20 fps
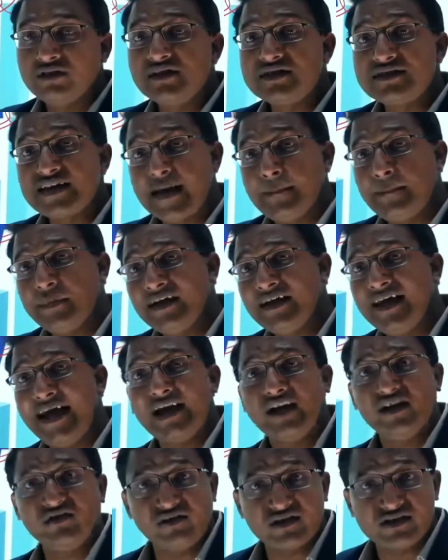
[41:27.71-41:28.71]
This capital
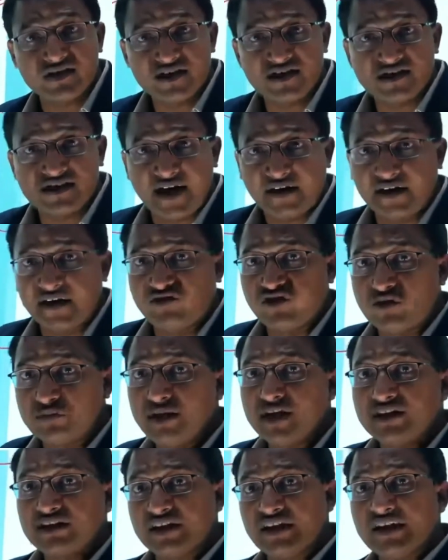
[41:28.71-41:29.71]
adequacy started
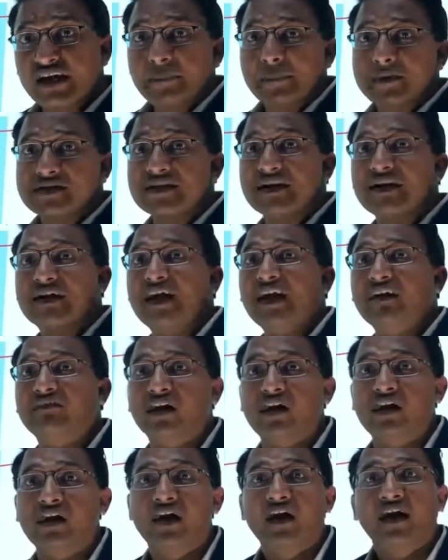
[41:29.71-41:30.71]
from the 3%
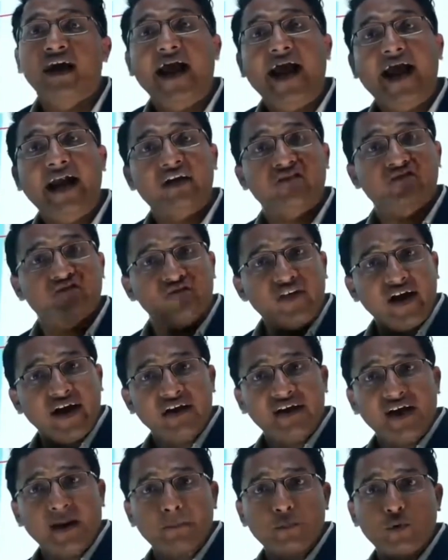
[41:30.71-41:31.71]
level and
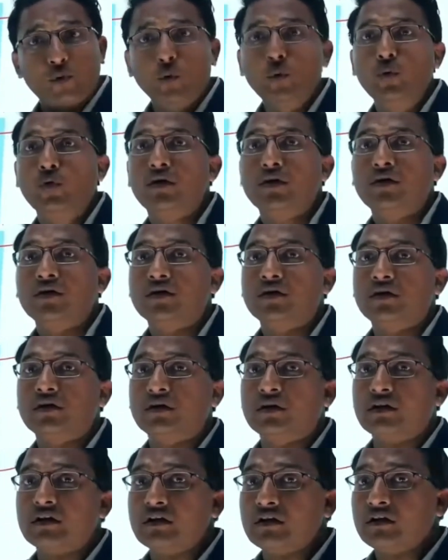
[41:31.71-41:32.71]
went up to
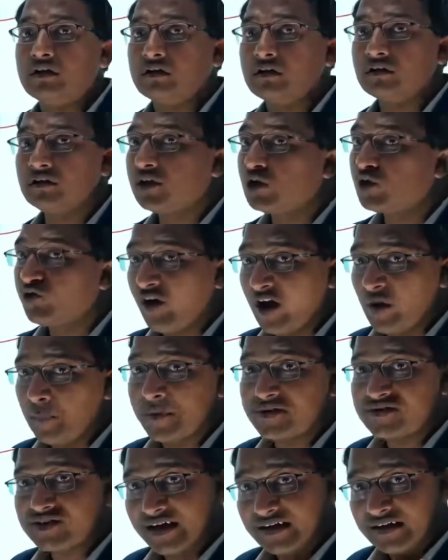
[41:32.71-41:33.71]
the
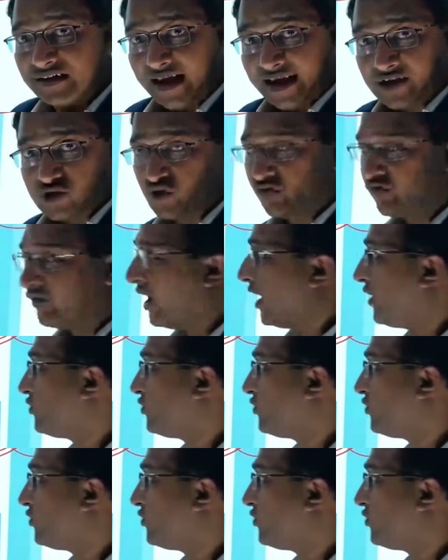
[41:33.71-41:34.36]
12% as of